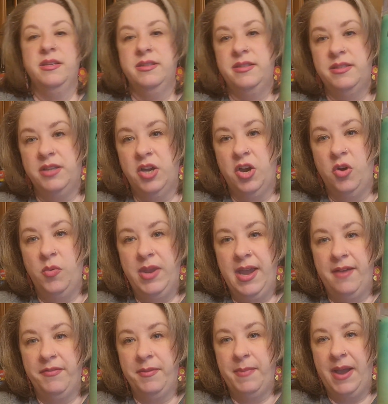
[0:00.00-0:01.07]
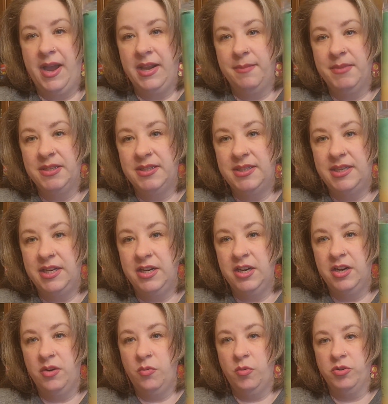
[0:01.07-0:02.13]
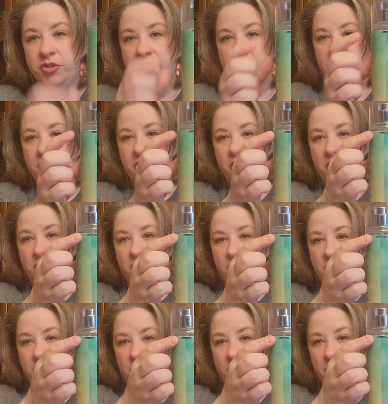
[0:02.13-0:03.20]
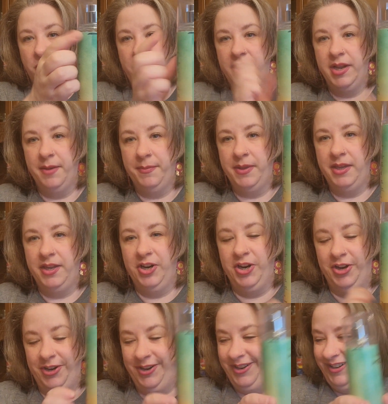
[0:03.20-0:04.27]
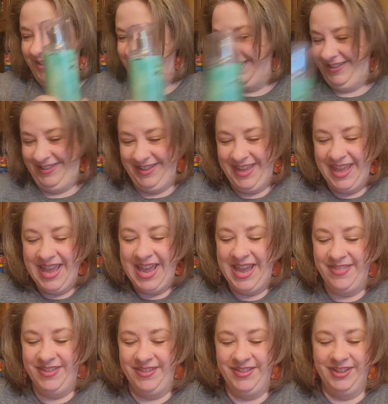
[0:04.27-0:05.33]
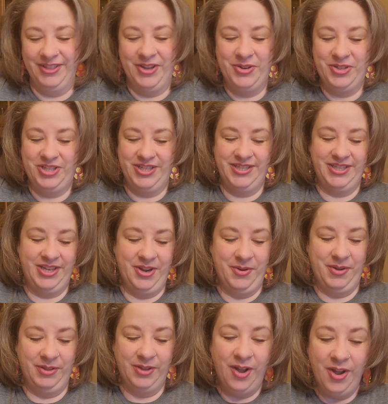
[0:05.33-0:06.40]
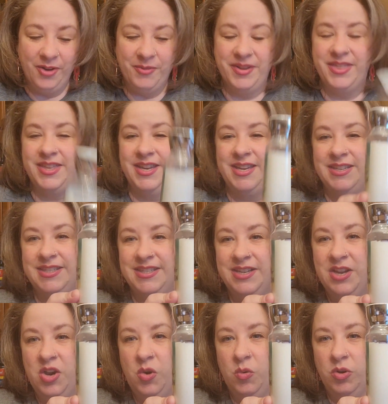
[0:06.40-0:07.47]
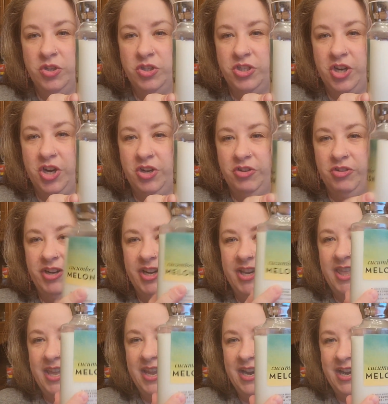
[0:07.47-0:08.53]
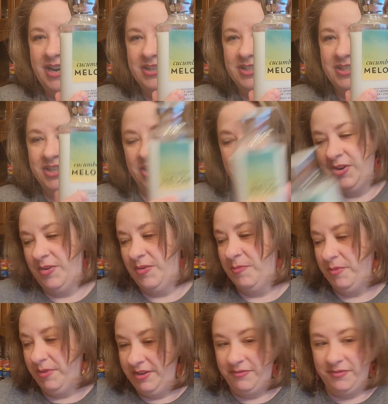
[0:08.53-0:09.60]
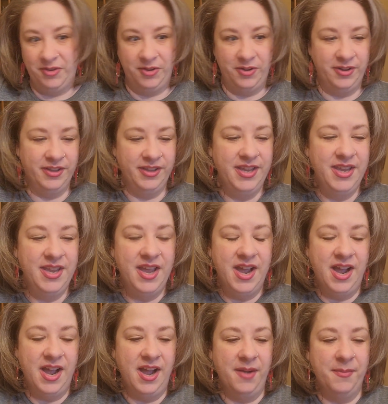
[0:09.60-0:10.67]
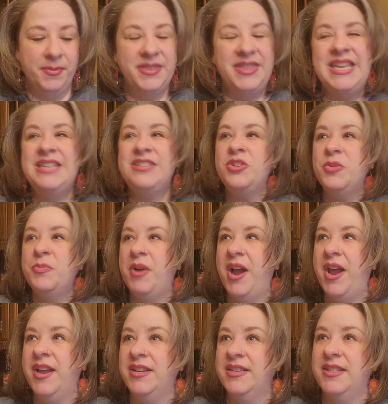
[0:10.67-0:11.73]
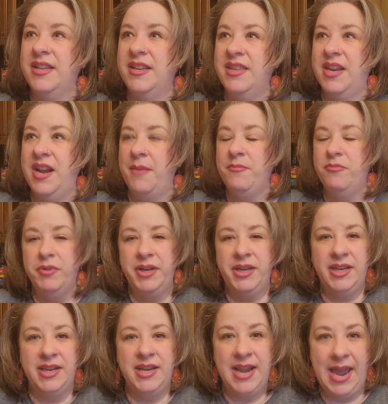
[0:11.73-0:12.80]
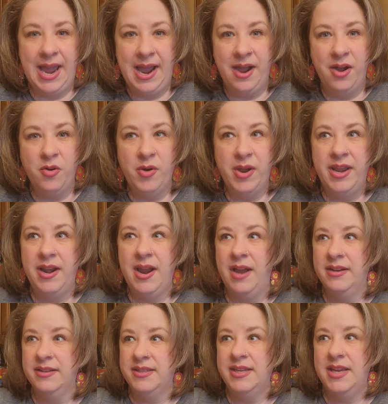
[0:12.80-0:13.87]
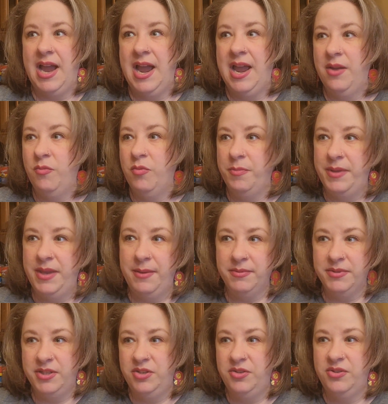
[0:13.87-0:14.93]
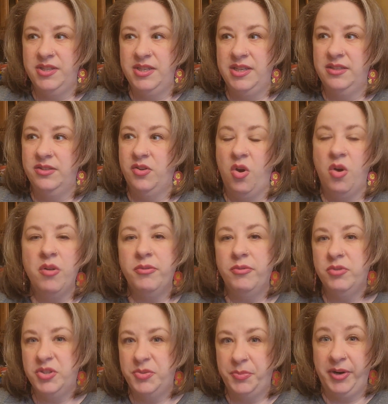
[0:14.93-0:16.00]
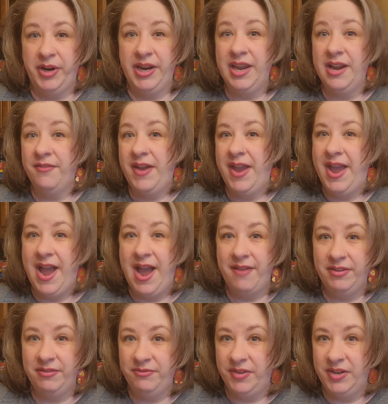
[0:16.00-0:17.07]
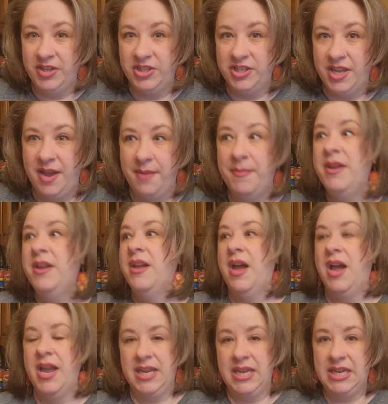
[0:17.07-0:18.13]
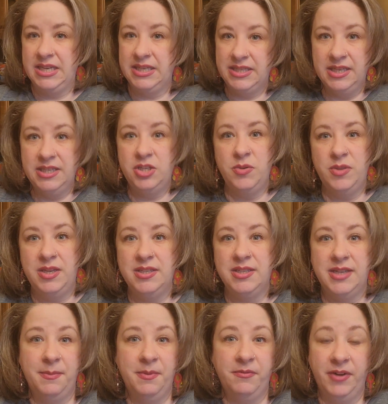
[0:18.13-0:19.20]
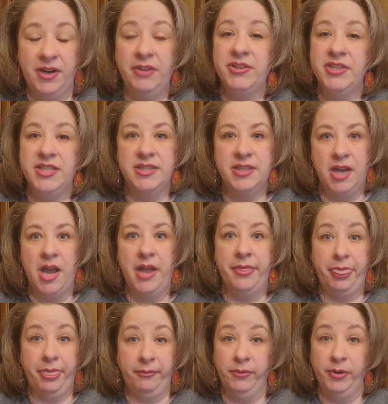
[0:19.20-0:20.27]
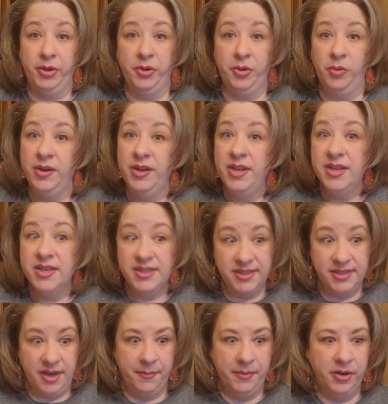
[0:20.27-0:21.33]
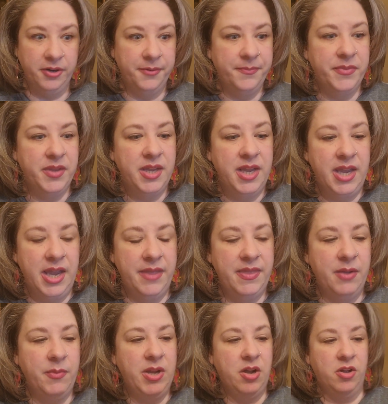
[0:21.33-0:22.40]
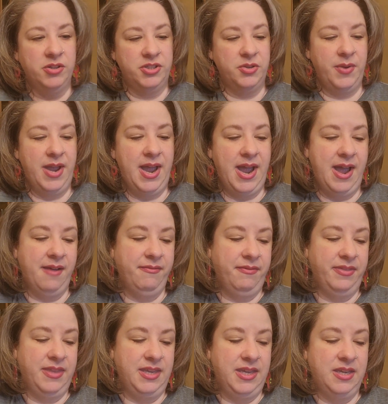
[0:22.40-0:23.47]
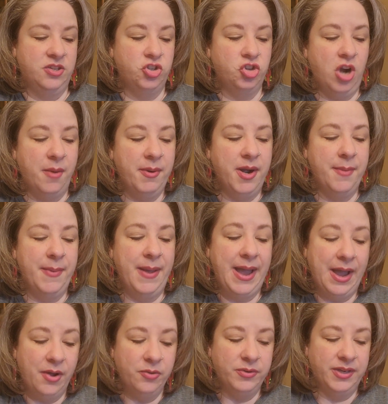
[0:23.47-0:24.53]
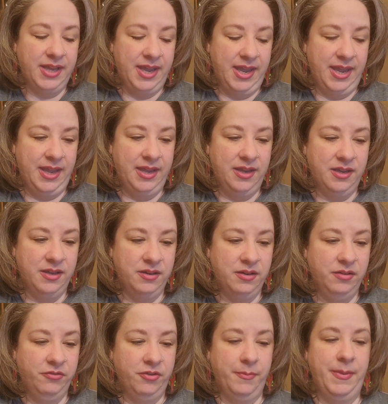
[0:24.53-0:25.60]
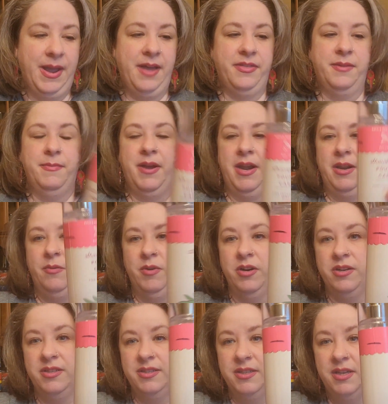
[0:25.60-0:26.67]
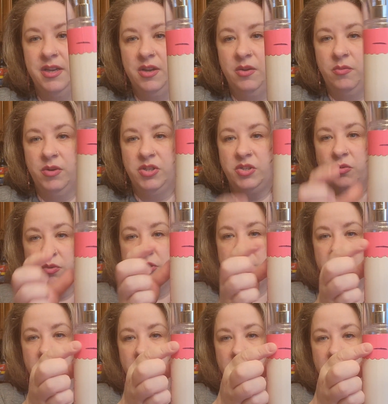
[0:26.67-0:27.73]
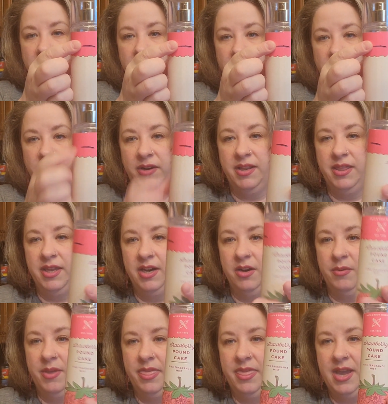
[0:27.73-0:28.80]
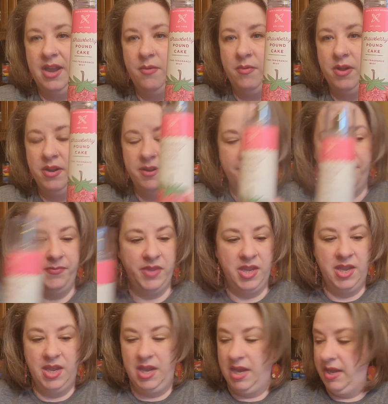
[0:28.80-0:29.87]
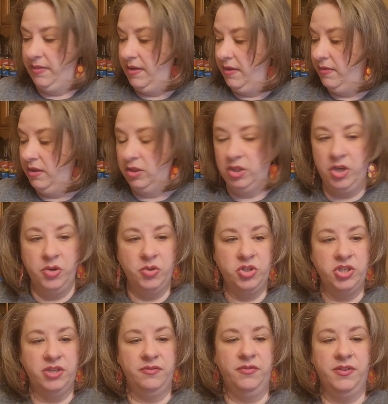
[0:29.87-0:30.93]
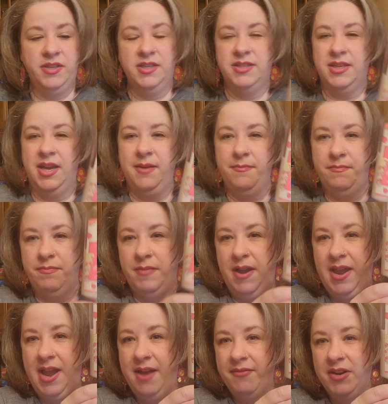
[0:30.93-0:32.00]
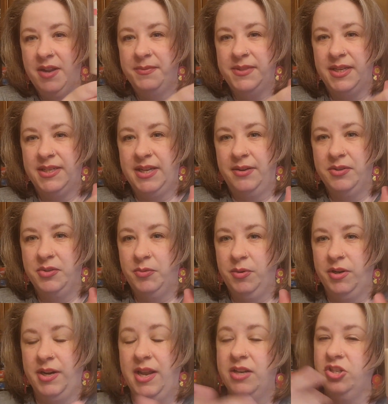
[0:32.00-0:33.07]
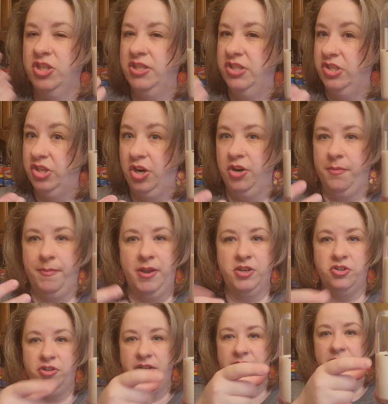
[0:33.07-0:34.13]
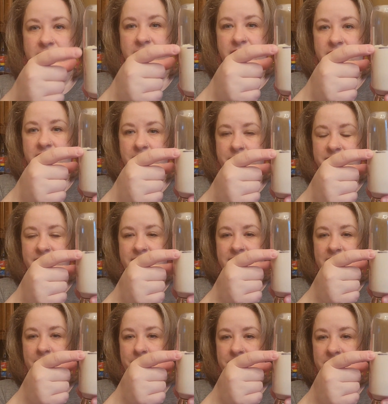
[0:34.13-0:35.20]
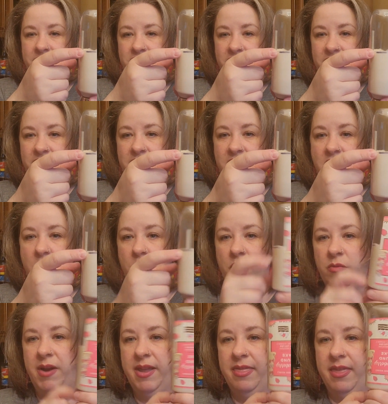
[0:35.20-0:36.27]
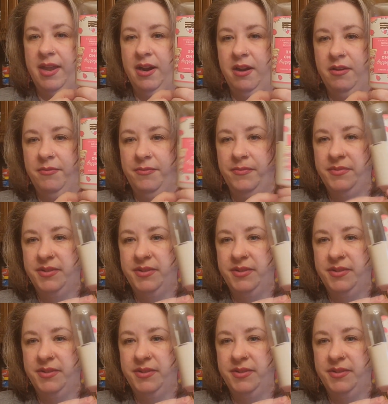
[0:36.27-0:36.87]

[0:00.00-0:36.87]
So we have the body mist here. We're starting all the way up here. And then the lotion to go along with it. We're starting right there. So pretty full. But these are products that I'm bringing in now, and honestly, I will be able to use these all through spring, and if I haven't finished them, I can continue these type of fragrances on through summer. And then we also have the Strawberry Pound Cake from Bath & Body Works, which we're starting right there with that one. And then the lotion for this, I have it upside down, so we're going to actually start measuring it at the upside down position. We're right there.